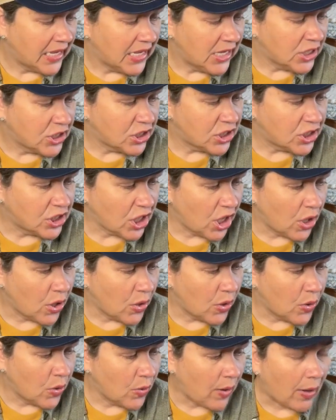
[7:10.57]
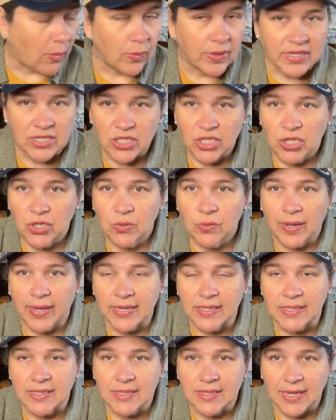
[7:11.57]
So I went to an
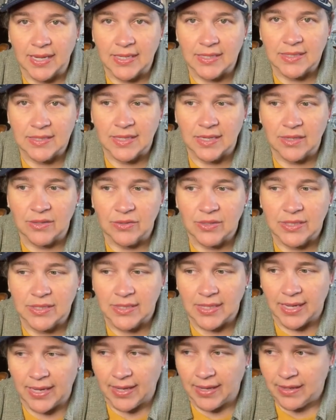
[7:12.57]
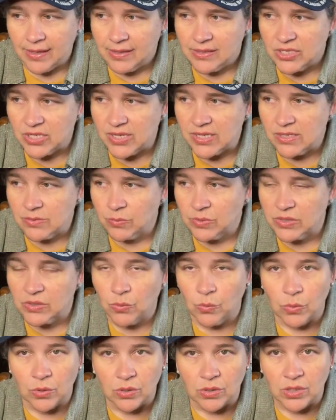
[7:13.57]
estate sale today. Jason went to
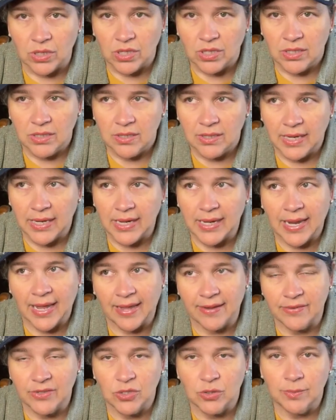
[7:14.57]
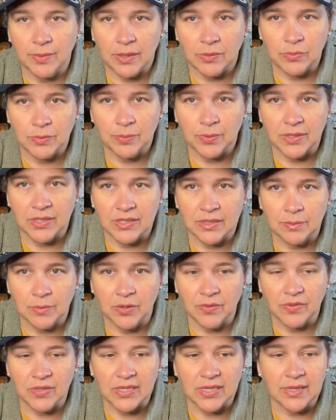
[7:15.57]
work. He didn't have to, but he was putting in some
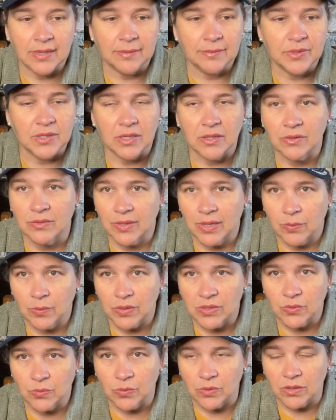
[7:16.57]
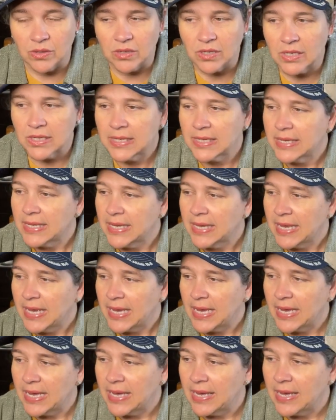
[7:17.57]
overtime, so he went to work.
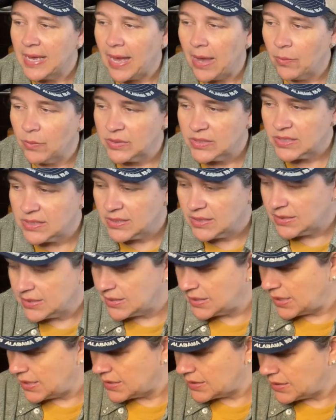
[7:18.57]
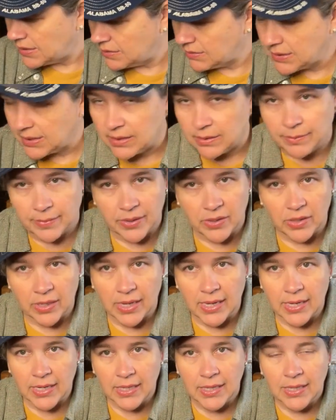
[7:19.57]
I went to the estate sale down in
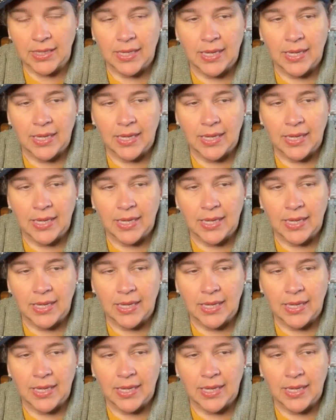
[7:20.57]
Marianna.